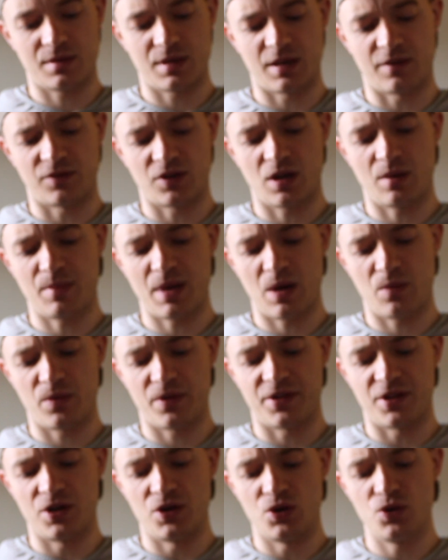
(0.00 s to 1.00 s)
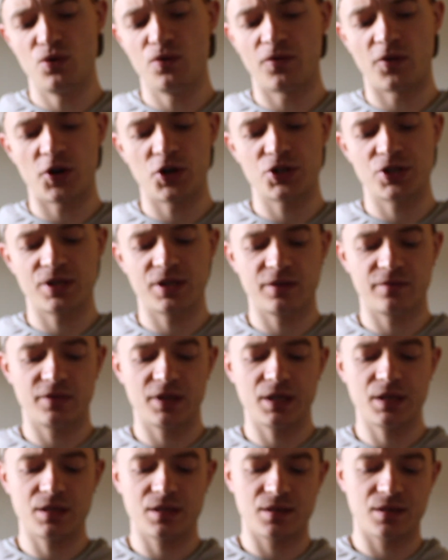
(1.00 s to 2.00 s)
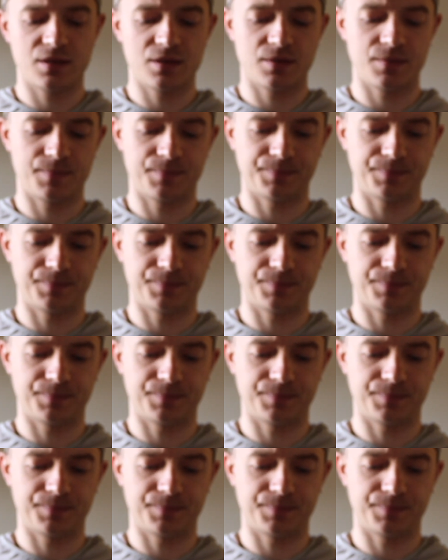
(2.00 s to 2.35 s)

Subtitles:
have come out with a new version of this.